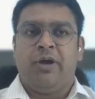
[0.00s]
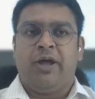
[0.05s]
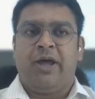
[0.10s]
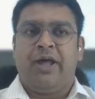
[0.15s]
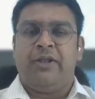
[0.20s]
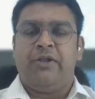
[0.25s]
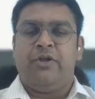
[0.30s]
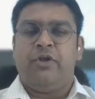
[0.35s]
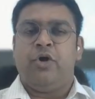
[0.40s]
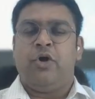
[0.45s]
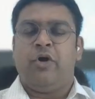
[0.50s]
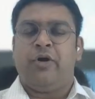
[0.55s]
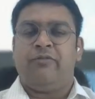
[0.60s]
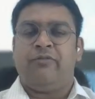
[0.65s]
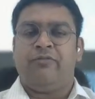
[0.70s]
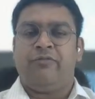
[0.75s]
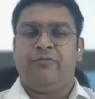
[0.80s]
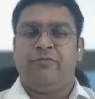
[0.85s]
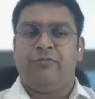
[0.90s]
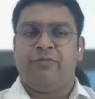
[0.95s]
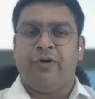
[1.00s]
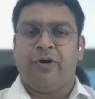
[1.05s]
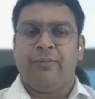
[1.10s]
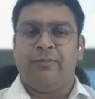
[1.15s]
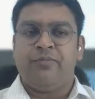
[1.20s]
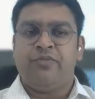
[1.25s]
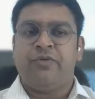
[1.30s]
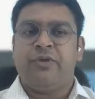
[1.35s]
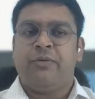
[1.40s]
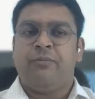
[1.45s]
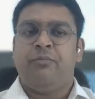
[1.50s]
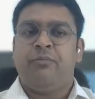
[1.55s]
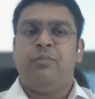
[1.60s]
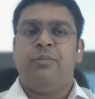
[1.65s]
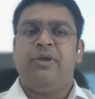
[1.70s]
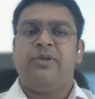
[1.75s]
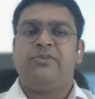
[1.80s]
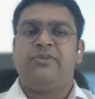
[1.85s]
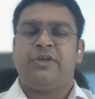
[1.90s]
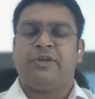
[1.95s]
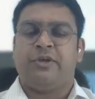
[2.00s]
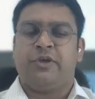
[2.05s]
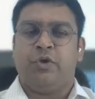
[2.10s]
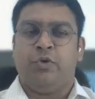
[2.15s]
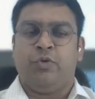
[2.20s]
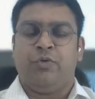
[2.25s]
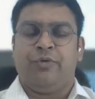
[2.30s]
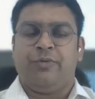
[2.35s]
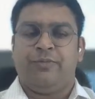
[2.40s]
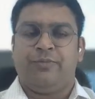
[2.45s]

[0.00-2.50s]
and your firms be secure.